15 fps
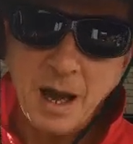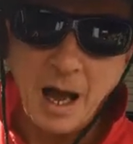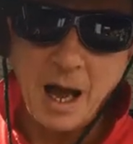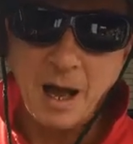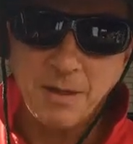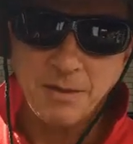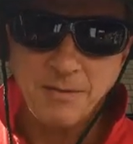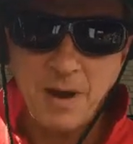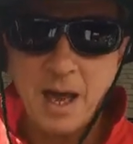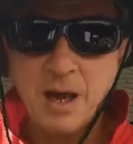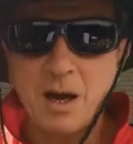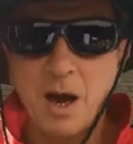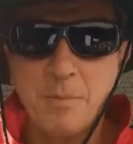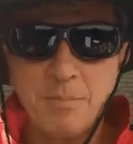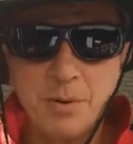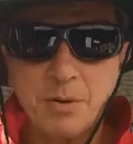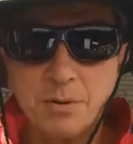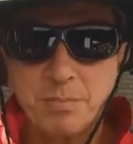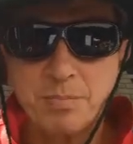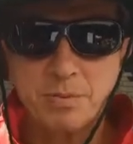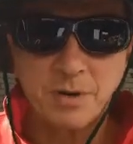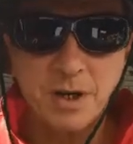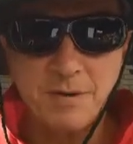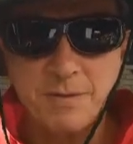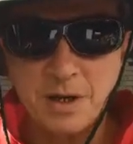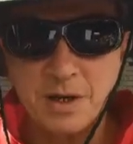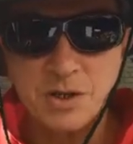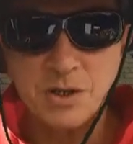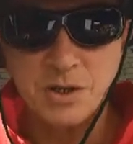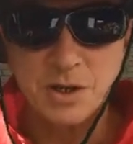The van I built
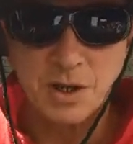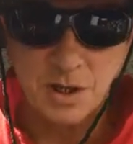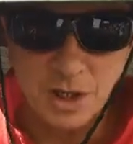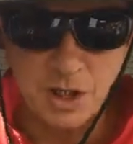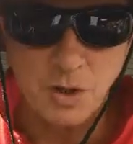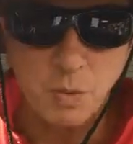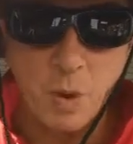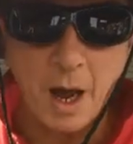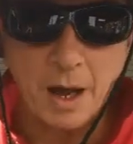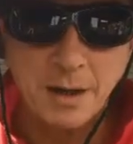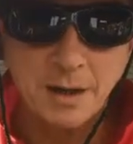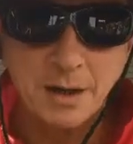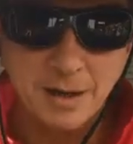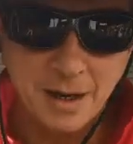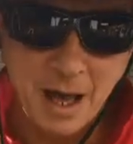previous to this one